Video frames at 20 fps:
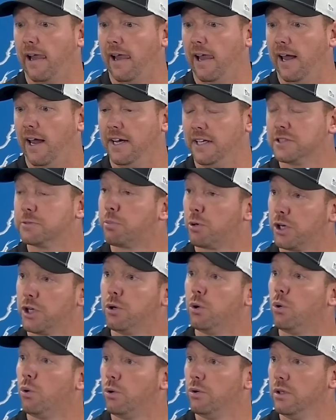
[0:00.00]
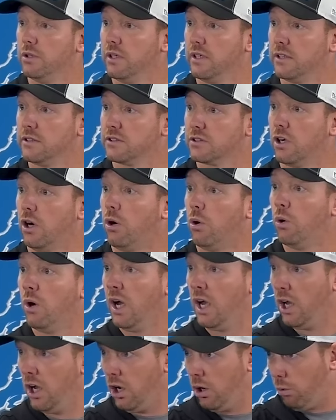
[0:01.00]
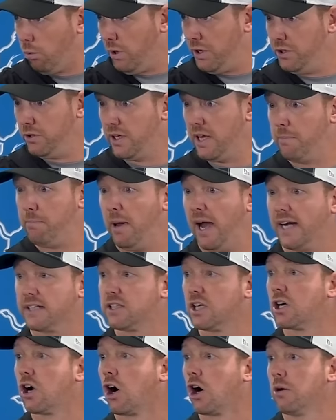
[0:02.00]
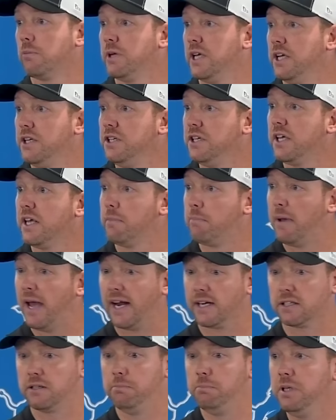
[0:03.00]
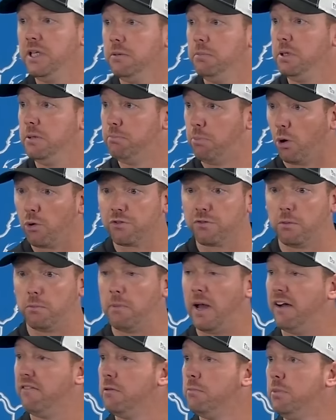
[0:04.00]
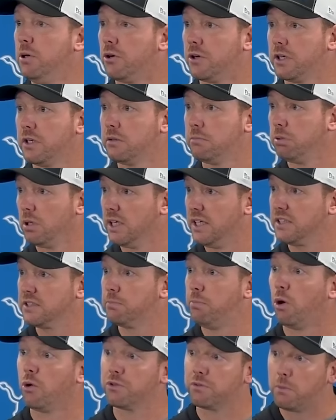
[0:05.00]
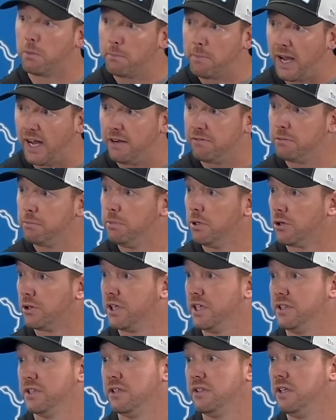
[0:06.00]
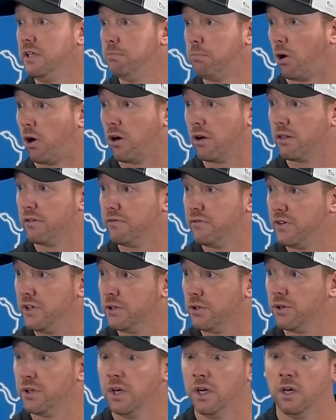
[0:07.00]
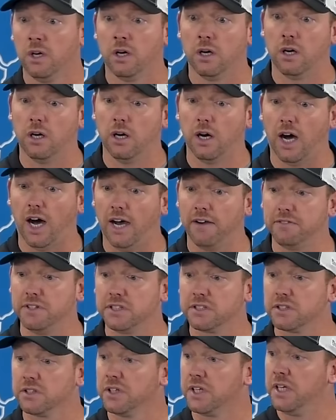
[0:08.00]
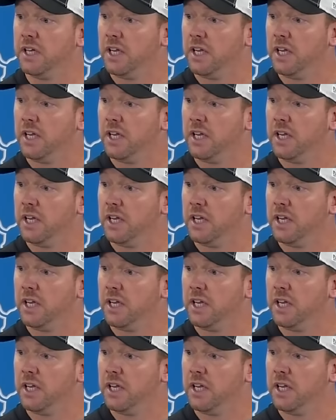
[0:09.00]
it's pretty cool. So when you get back to Kirby and you get back to BB, both of them have ability to blitz. Both of them have ability in the deep part of the field. Obviously,